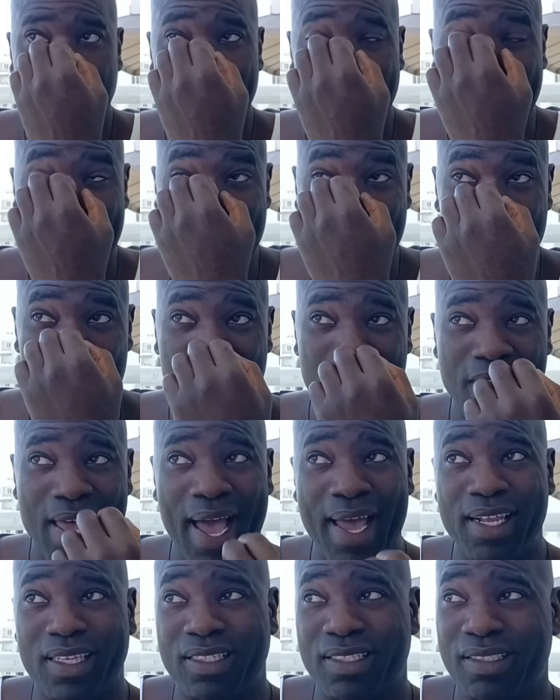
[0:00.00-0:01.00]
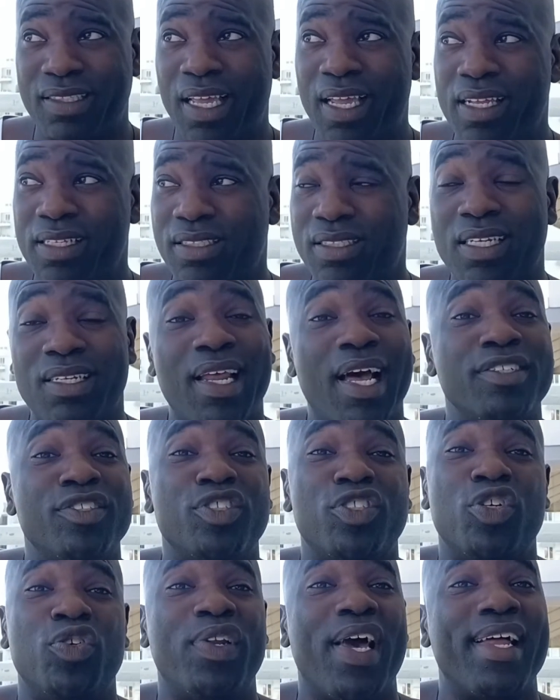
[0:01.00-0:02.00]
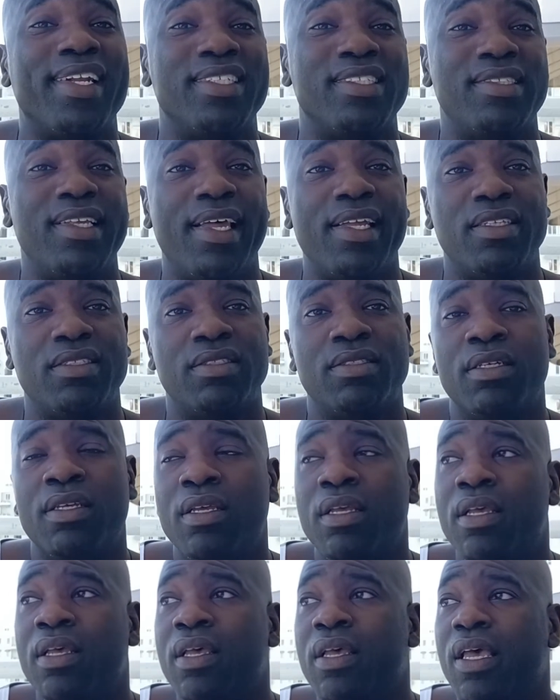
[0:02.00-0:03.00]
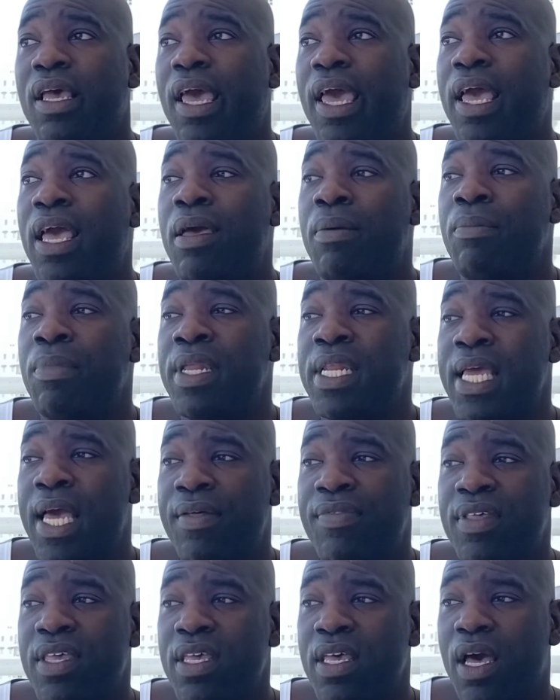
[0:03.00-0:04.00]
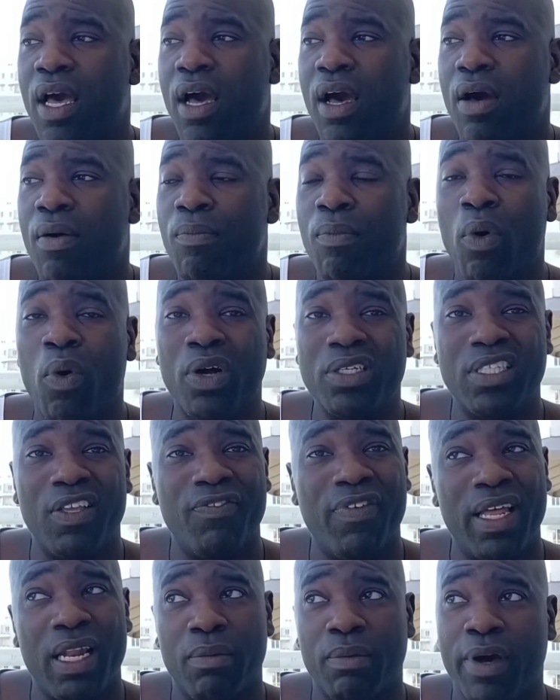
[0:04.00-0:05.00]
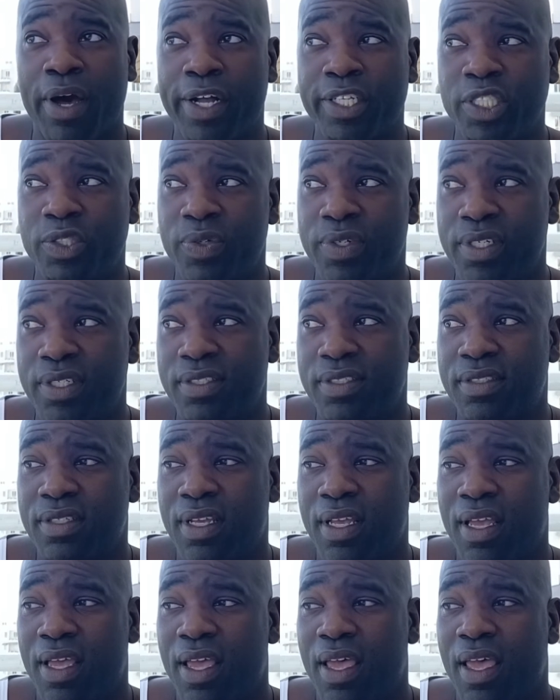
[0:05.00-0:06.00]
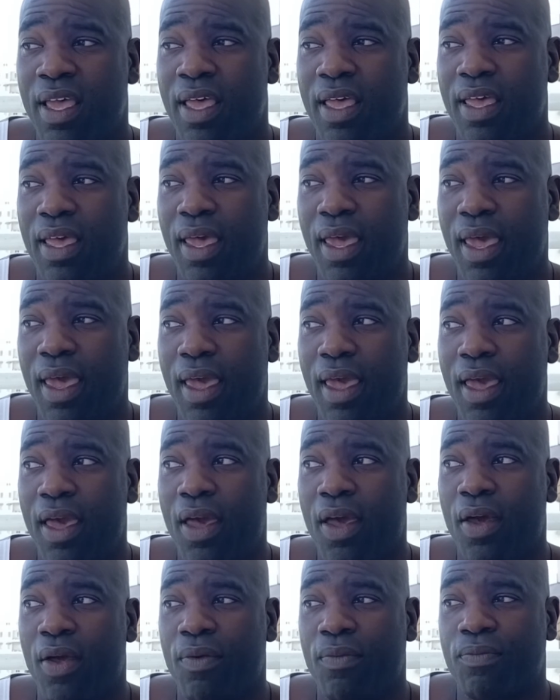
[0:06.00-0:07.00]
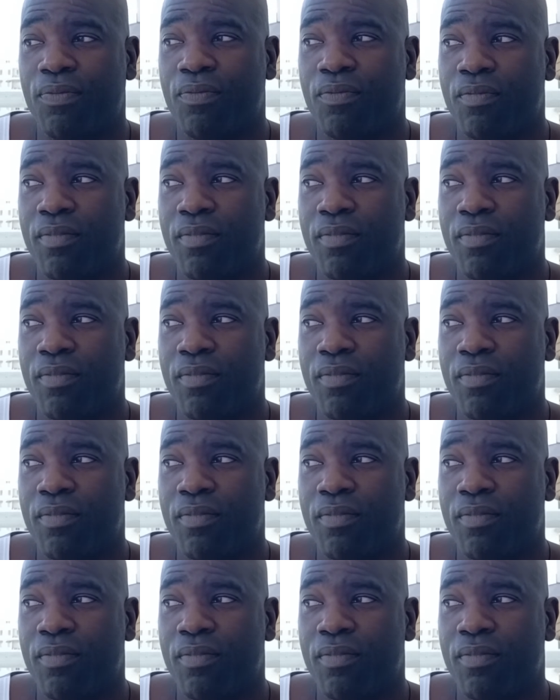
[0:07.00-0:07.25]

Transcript: in the United States, and not just the United States, and many of the uh, more developed countries. And